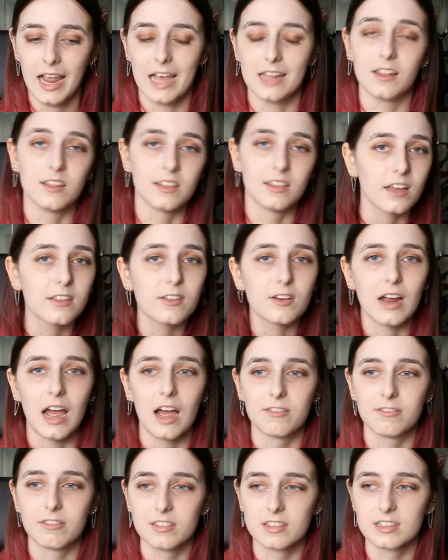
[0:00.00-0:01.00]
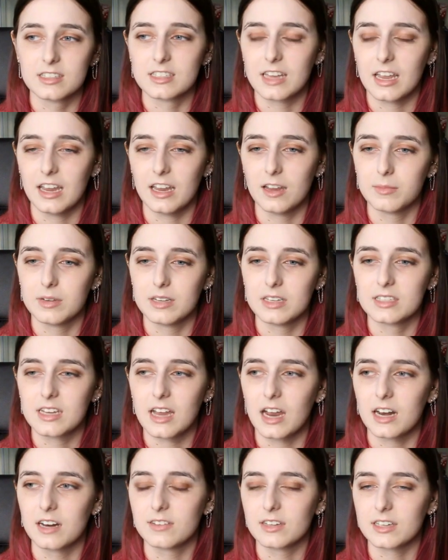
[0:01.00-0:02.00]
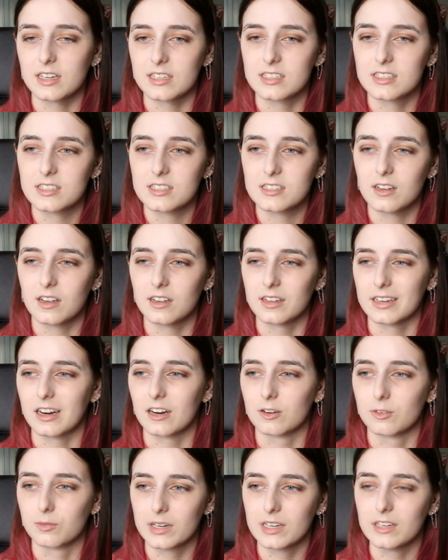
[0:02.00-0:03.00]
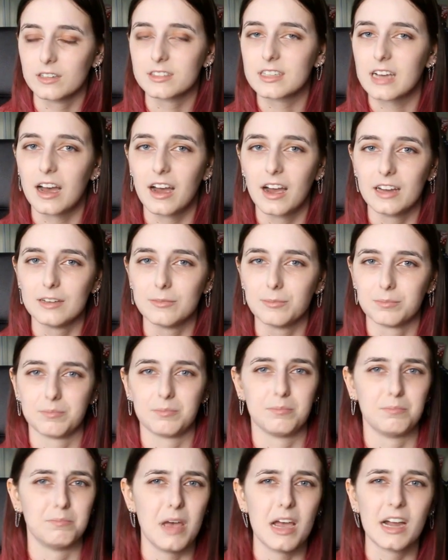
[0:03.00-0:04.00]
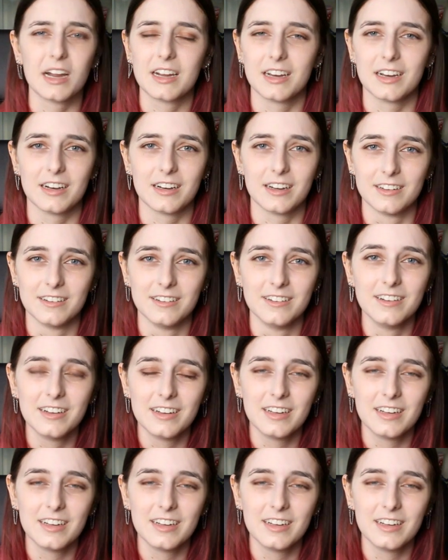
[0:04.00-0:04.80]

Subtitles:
And then the other half of this game is kind of like a real-time mecha